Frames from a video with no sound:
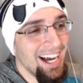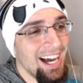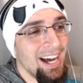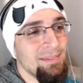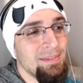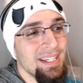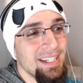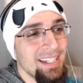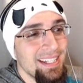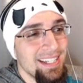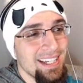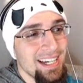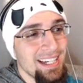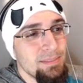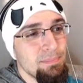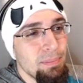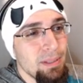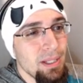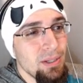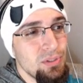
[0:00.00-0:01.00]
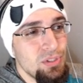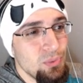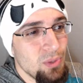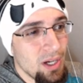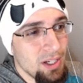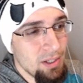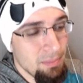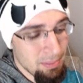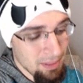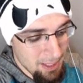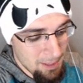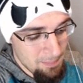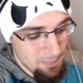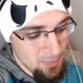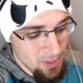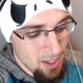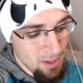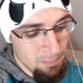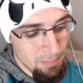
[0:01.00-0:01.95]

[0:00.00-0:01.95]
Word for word: I'm kidding, guys. Play what you want to play.